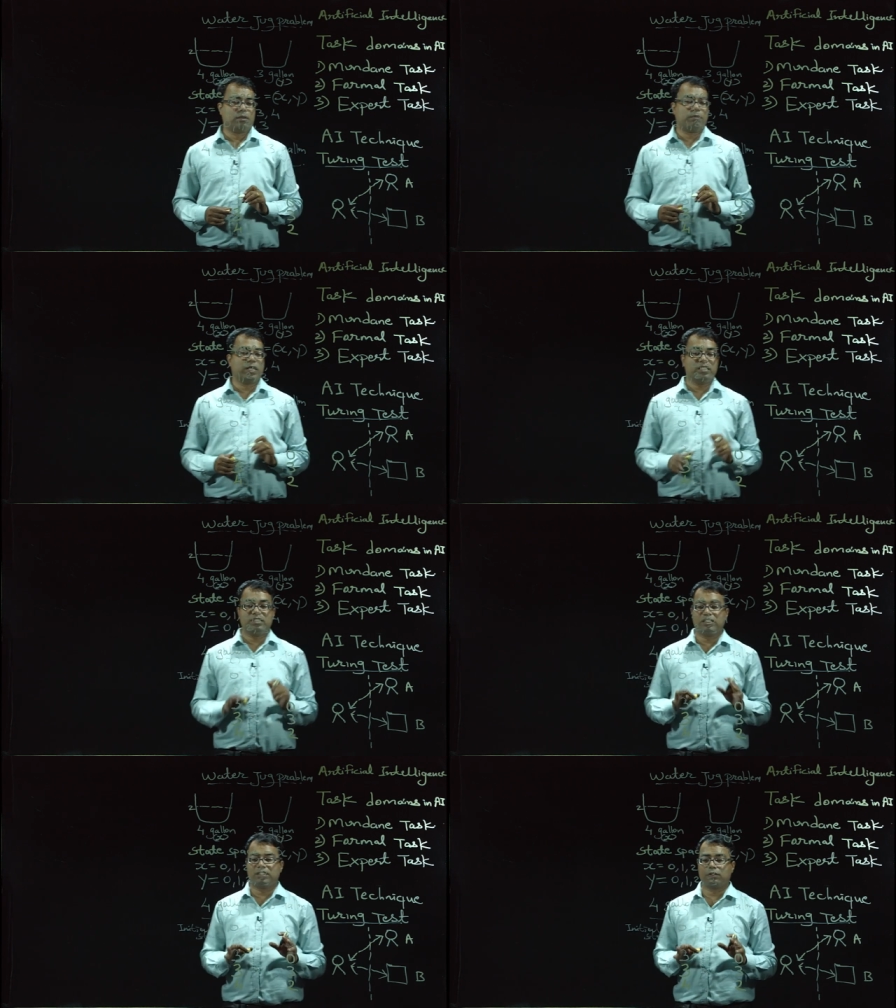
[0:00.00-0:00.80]
But
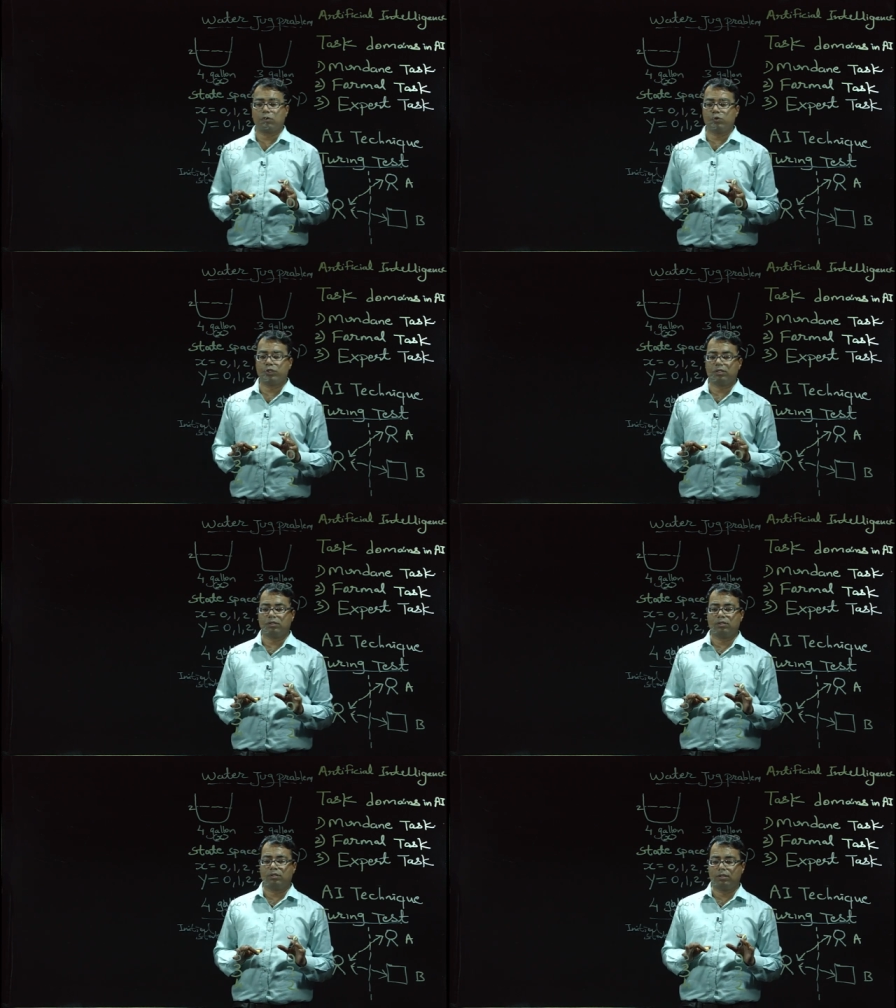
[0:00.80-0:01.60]
is this a solution?
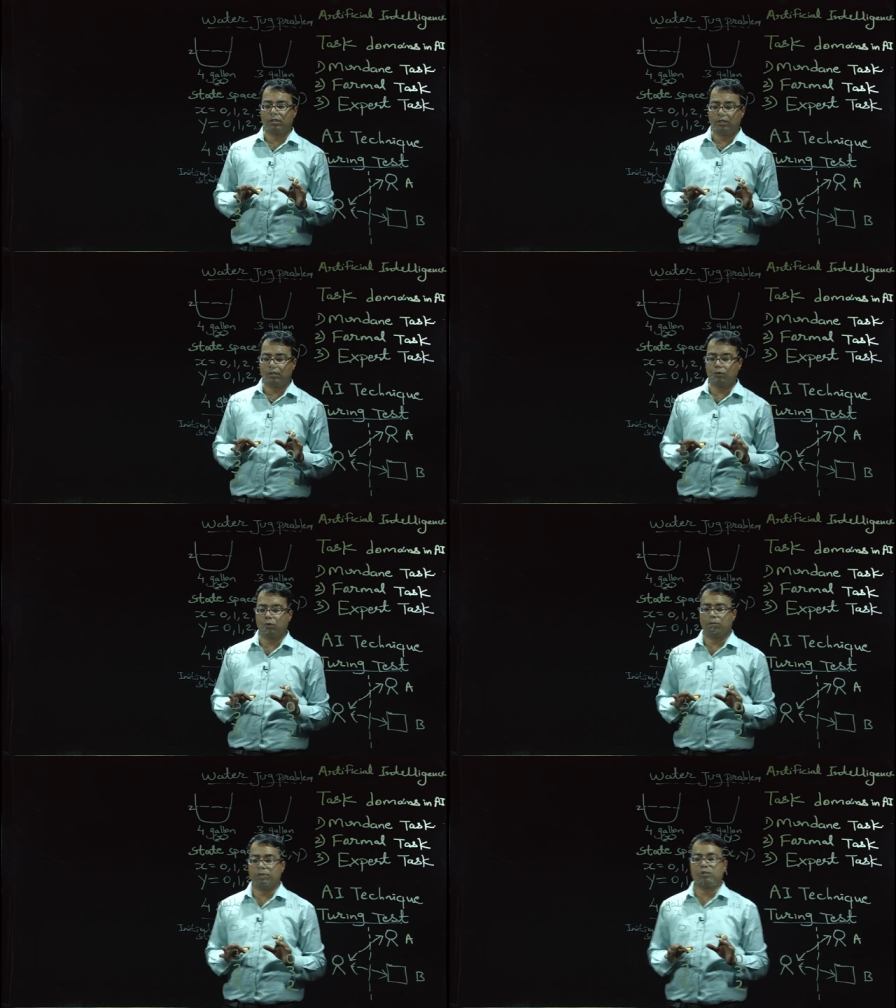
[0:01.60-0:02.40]

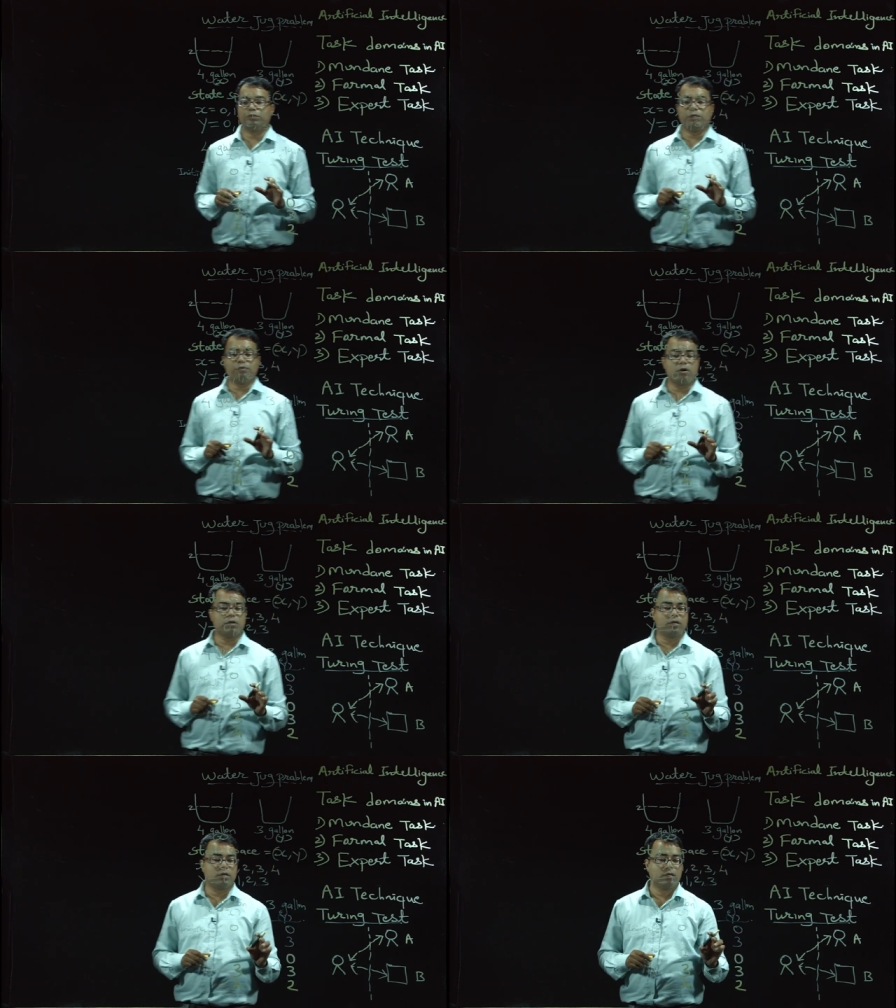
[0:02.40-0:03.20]
No, because we
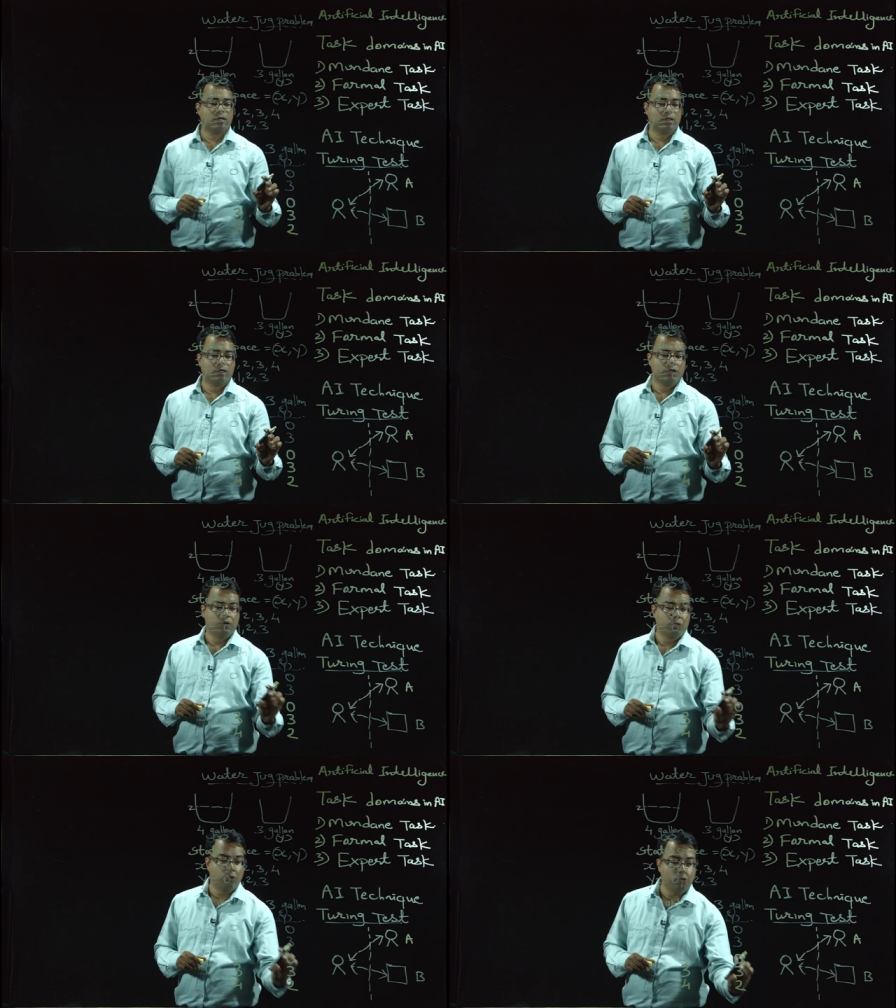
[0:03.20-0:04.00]
want
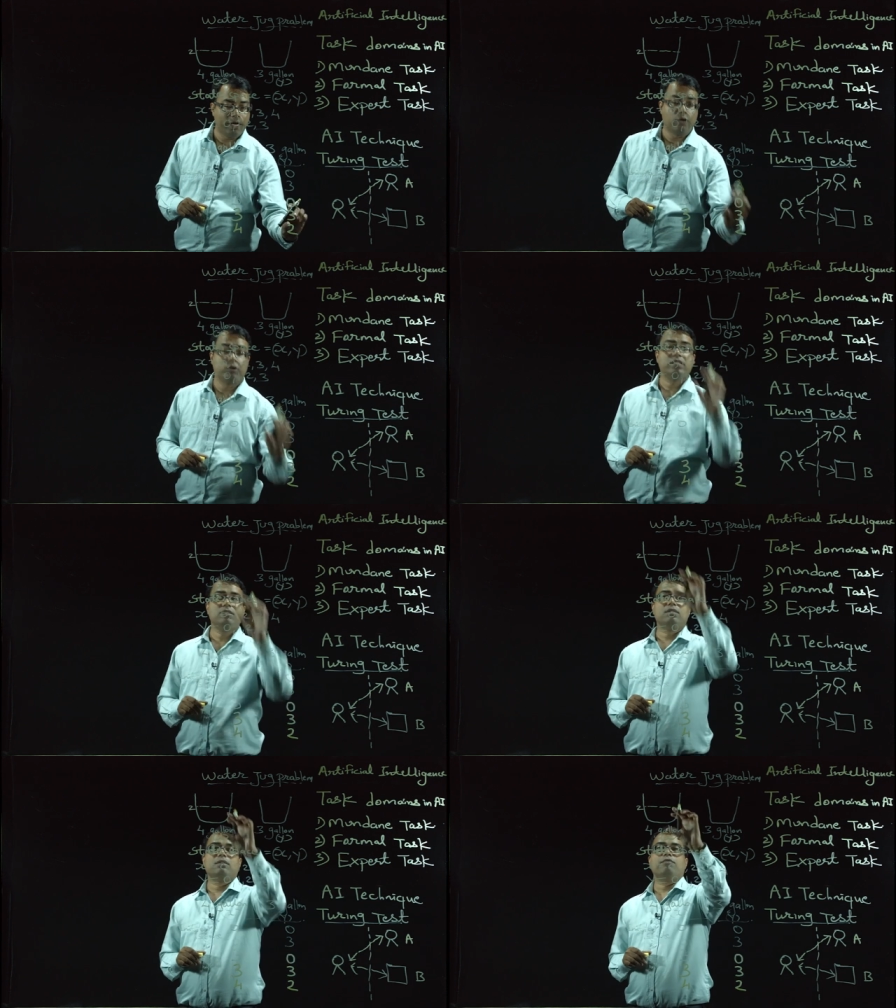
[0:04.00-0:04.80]
2 gallon in
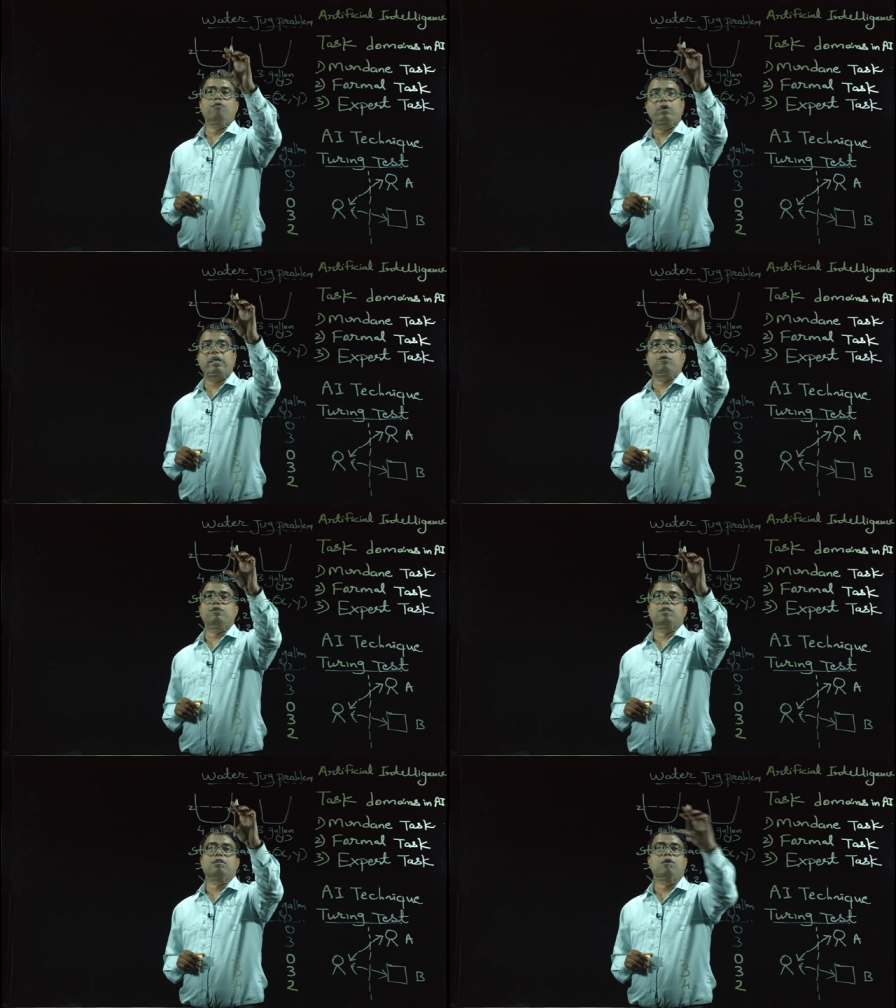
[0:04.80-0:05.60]
4
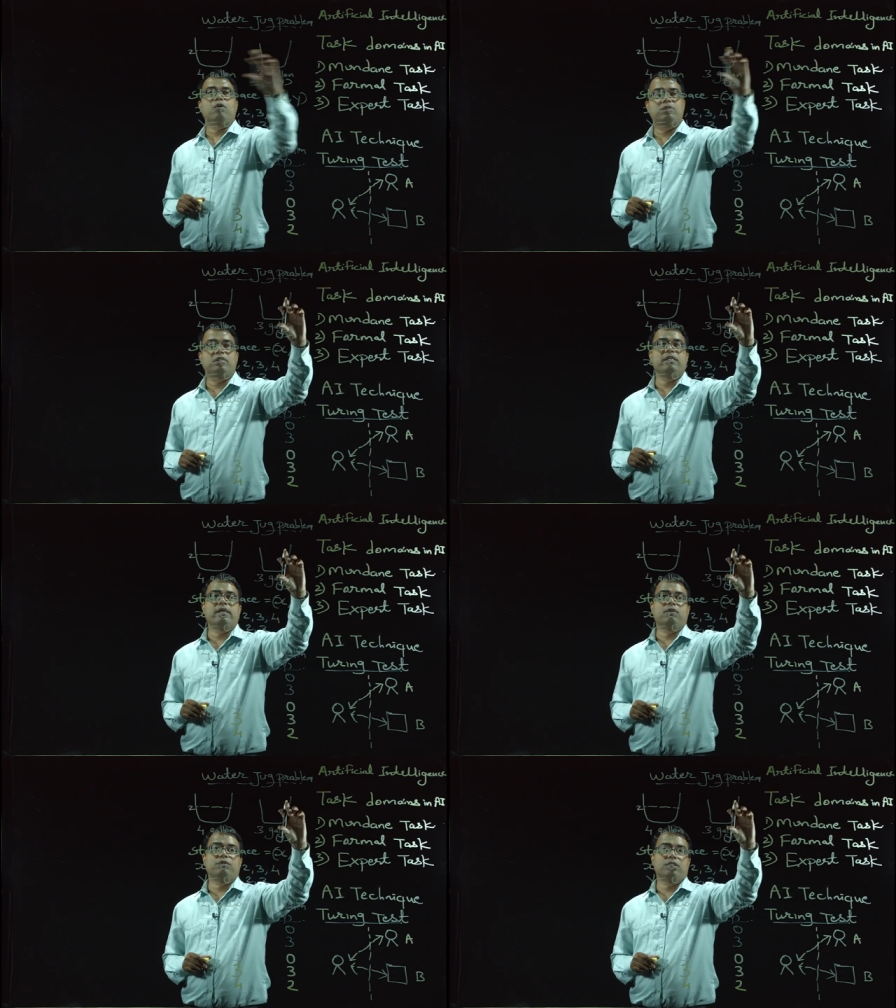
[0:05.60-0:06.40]
gallon jug, not 3
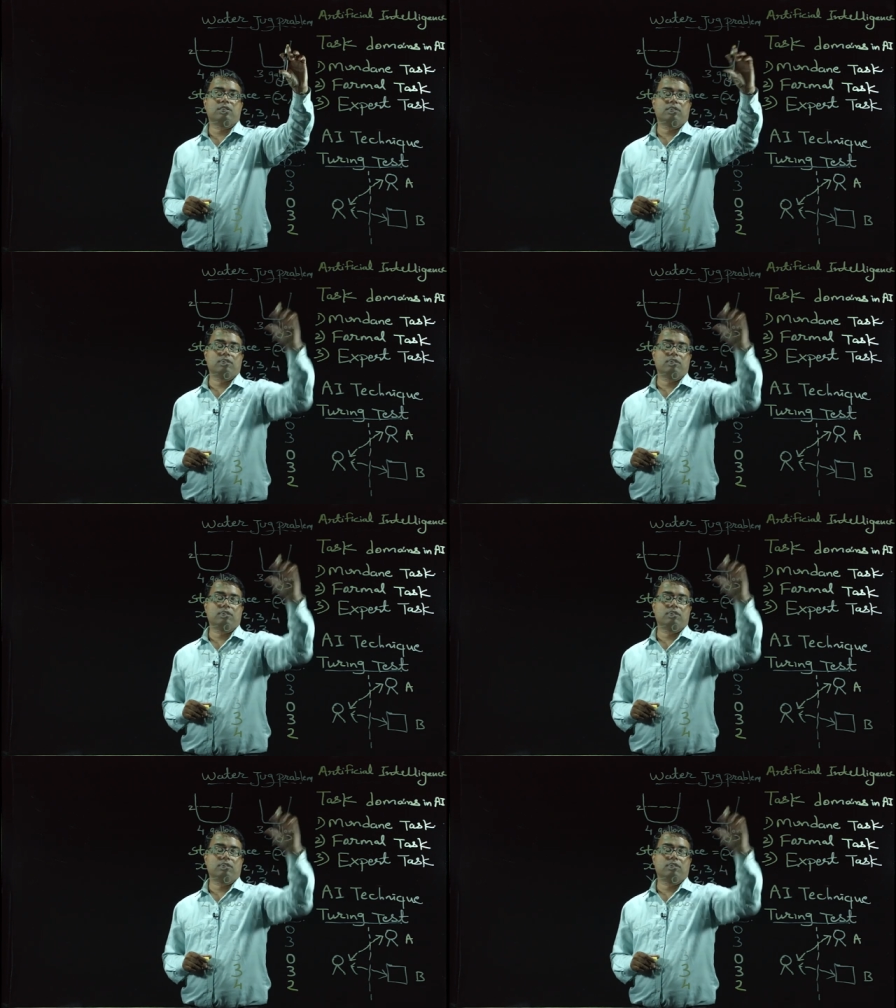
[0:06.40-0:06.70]
gallon jug.